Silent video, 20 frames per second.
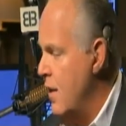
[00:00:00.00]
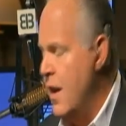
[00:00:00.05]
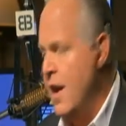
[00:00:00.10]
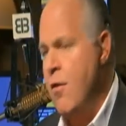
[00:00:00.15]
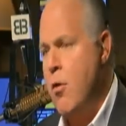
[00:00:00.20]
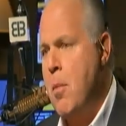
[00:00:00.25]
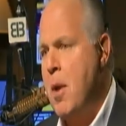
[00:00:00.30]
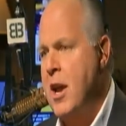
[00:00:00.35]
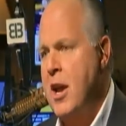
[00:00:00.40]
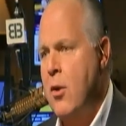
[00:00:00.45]
that
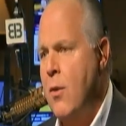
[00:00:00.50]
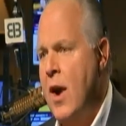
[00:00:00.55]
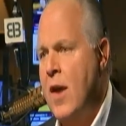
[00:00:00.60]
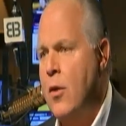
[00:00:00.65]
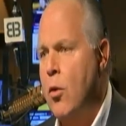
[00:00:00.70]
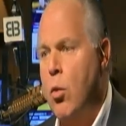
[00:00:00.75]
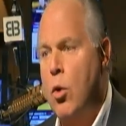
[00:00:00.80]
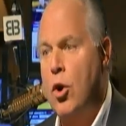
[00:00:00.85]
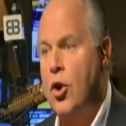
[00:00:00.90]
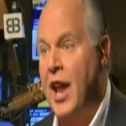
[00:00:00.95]
everybody
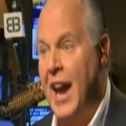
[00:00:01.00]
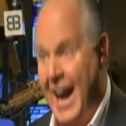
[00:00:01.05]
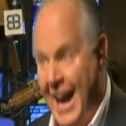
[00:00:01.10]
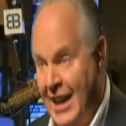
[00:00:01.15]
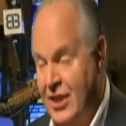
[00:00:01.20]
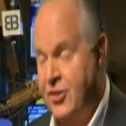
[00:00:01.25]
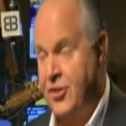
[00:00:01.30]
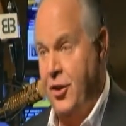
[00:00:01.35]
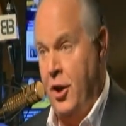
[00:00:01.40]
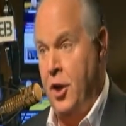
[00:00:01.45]
around the world
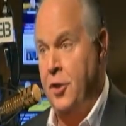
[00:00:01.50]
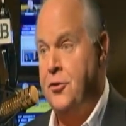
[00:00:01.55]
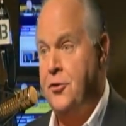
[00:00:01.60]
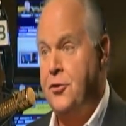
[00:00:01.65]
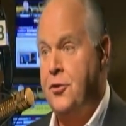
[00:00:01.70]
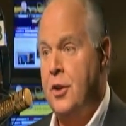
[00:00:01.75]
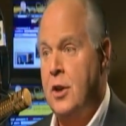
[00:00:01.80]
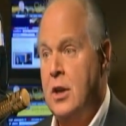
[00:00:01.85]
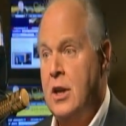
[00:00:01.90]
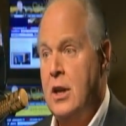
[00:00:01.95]
hates
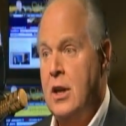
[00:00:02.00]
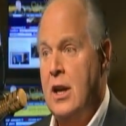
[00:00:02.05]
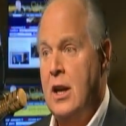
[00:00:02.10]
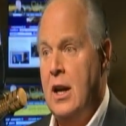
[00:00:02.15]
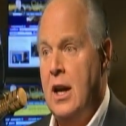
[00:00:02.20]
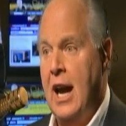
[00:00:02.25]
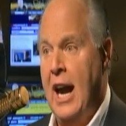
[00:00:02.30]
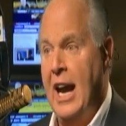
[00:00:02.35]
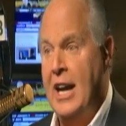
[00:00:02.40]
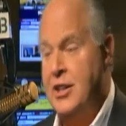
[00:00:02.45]
us
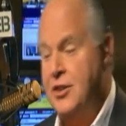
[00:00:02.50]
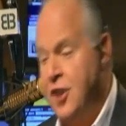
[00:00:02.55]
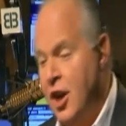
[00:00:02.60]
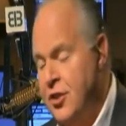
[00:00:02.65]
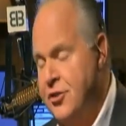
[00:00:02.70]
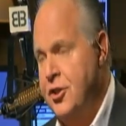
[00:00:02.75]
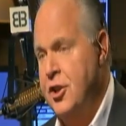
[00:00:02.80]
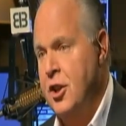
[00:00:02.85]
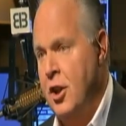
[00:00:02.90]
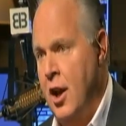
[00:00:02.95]
and
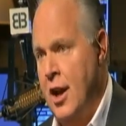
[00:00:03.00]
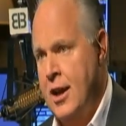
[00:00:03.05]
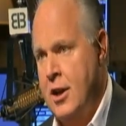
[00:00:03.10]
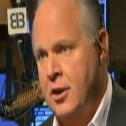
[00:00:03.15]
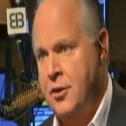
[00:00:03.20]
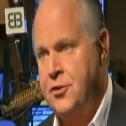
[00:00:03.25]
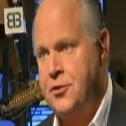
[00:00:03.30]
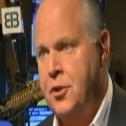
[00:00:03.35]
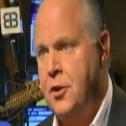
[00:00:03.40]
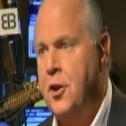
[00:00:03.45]
doesn't
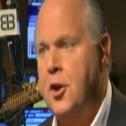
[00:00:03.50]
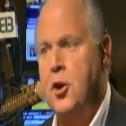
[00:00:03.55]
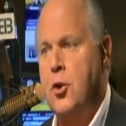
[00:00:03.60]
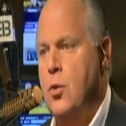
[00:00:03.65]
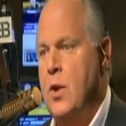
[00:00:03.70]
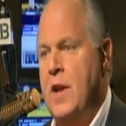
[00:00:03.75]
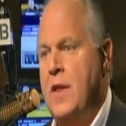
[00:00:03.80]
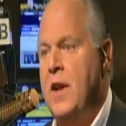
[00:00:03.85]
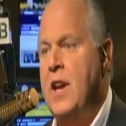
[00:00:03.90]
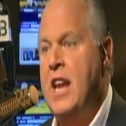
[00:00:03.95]
like us to the
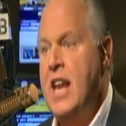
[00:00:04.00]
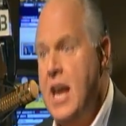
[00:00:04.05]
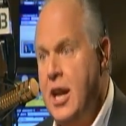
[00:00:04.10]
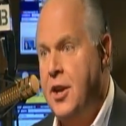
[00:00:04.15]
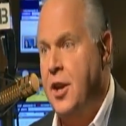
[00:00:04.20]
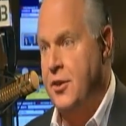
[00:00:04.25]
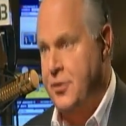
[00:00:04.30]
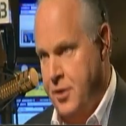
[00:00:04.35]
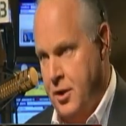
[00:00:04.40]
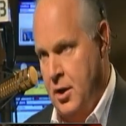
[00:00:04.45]
degree that he
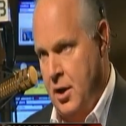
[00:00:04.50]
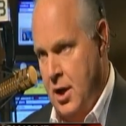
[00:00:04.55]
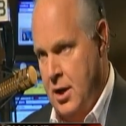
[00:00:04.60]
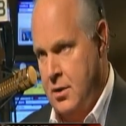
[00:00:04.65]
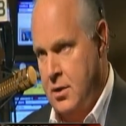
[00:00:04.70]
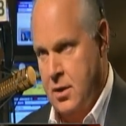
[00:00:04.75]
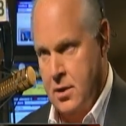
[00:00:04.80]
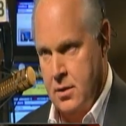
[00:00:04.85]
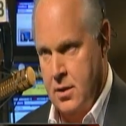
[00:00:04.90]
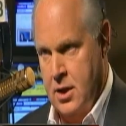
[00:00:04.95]
doesn't
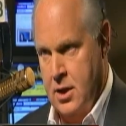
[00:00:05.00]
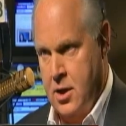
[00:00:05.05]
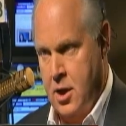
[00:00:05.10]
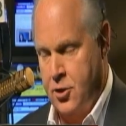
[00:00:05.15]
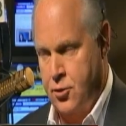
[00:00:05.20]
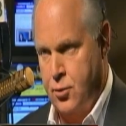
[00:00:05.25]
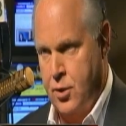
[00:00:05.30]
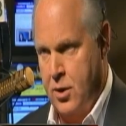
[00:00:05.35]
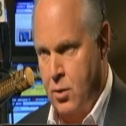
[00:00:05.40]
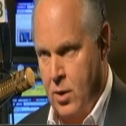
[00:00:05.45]
like the
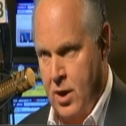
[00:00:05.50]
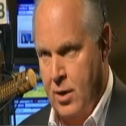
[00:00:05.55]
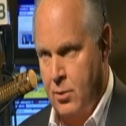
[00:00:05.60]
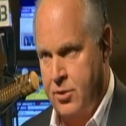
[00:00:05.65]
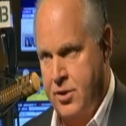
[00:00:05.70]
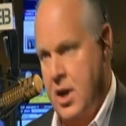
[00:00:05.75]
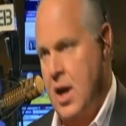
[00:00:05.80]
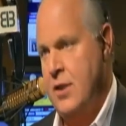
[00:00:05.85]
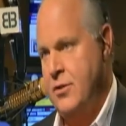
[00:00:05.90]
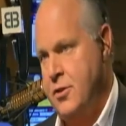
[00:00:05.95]
country the way it
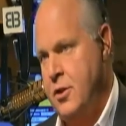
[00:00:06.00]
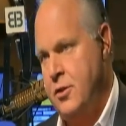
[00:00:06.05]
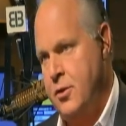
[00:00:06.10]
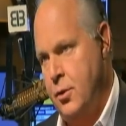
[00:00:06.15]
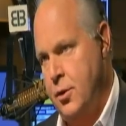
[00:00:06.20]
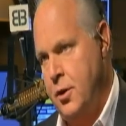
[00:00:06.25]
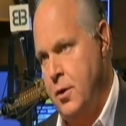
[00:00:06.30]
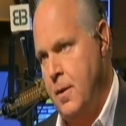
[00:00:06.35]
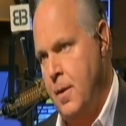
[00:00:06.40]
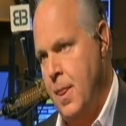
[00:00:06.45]
was
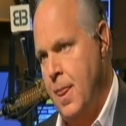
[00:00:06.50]
constituted.